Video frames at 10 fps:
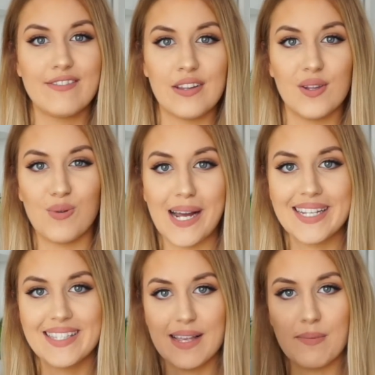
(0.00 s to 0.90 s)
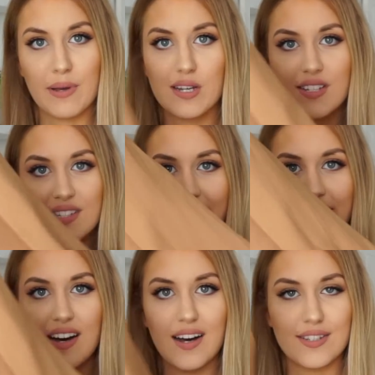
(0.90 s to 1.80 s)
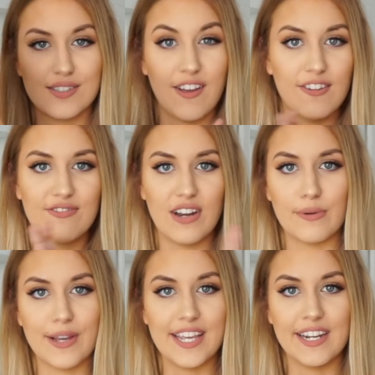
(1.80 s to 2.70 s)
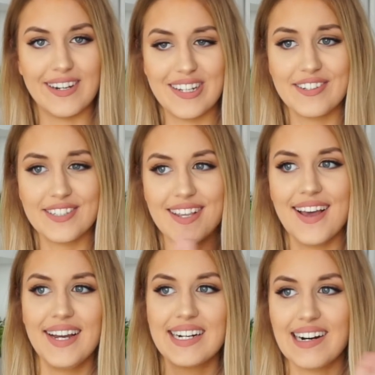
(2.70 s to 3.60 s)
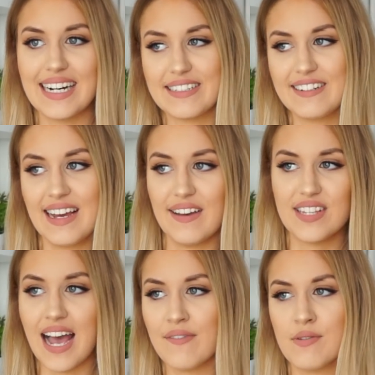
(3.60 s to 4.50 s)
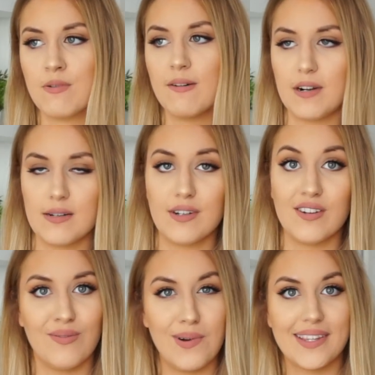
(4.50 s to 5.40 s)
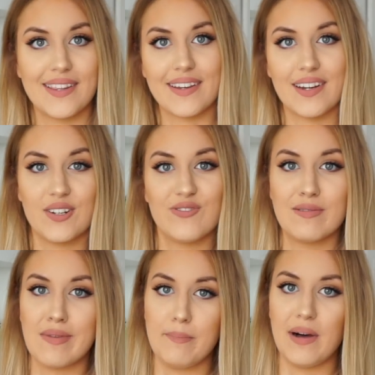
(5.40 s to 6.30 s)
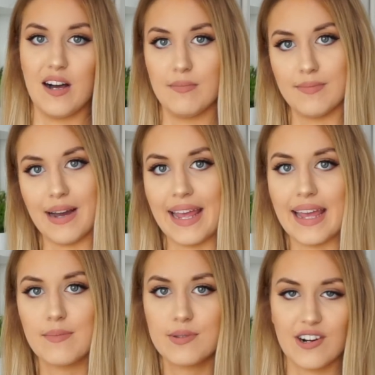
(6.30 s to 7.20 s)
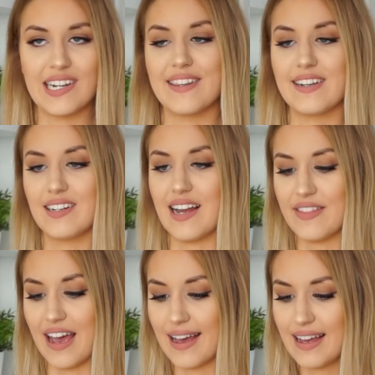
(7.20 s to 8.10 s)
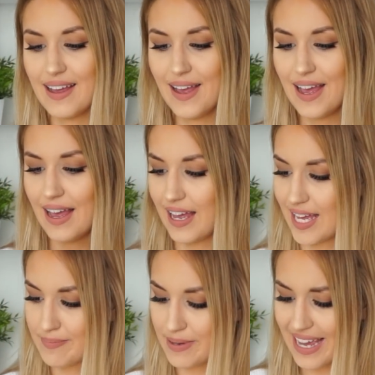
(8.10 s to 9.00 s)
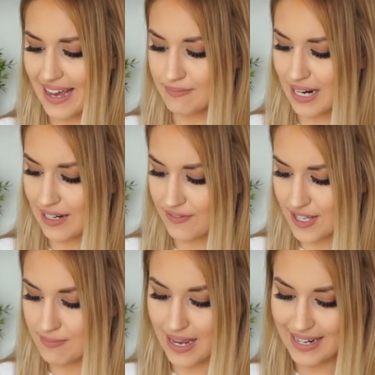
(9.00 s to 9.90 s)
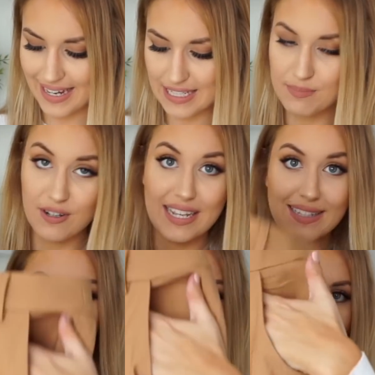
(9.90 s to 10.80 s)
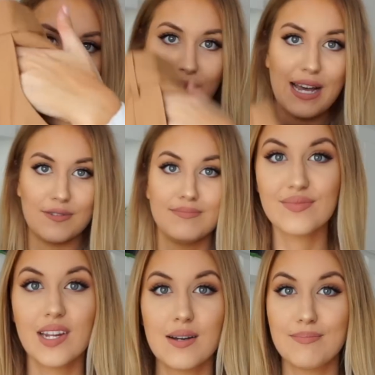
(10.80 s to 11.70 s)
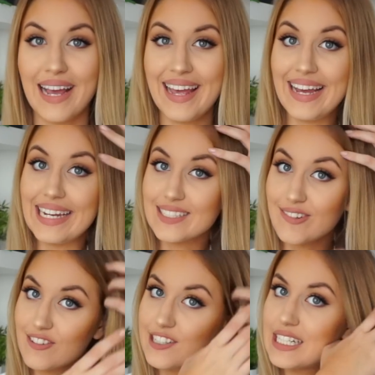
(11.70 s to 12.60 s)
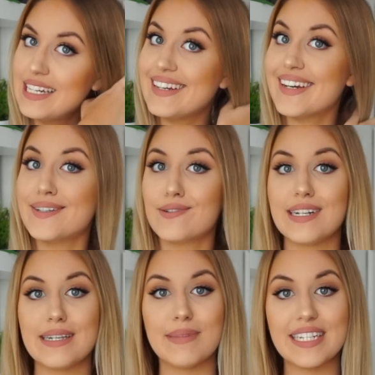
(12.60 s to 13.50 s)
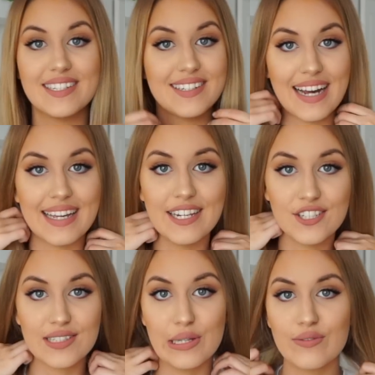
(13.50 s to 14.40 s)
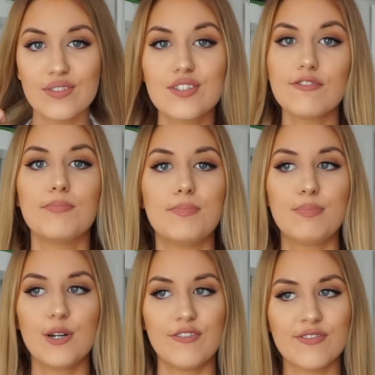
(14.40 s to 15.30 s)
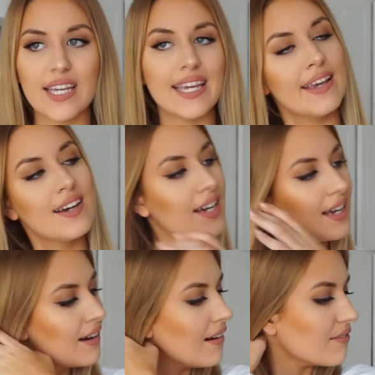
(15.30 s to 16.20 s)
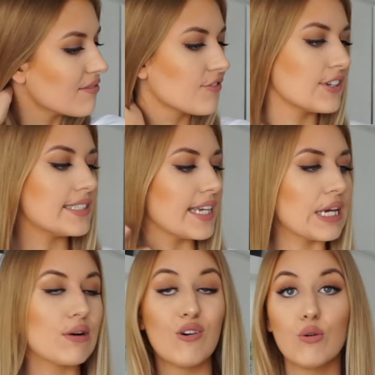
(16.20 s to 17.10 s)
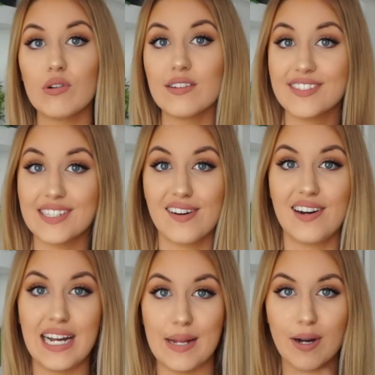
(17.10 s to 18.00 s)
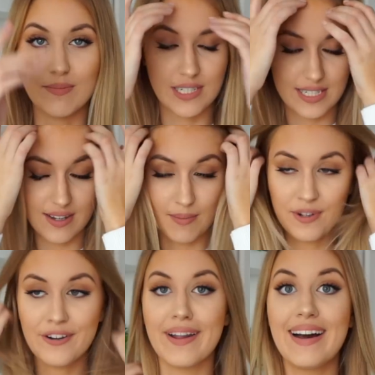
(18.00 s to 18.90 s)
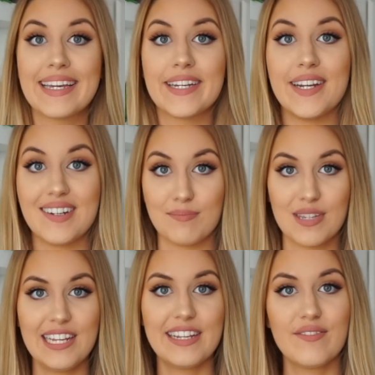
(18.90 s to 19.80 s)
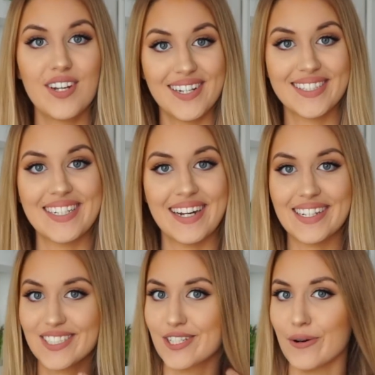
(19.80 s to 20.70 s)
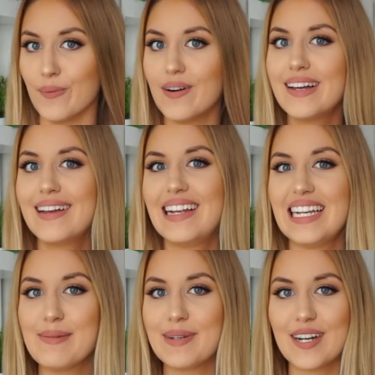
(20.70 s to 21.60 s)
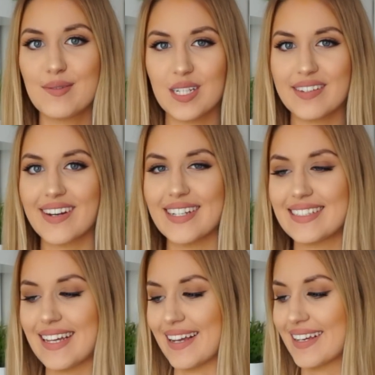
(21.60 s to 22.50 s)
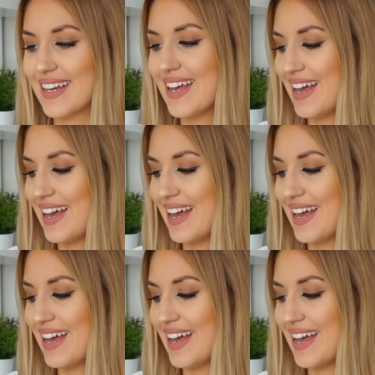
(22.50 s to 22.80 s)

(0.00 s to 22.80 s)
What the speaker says: around the waist, and because they are so flowy and loose, I didn't have to have the problem of whether they're going to fit my bum or my hips or anything like that. But yeah, I love them, and it has pockets as well. My hair is really annoying me today. It just looks so puffy and frizzy all of the time. I'm not liking it. I'm thinking of cutting it short. Let me know what you guys think.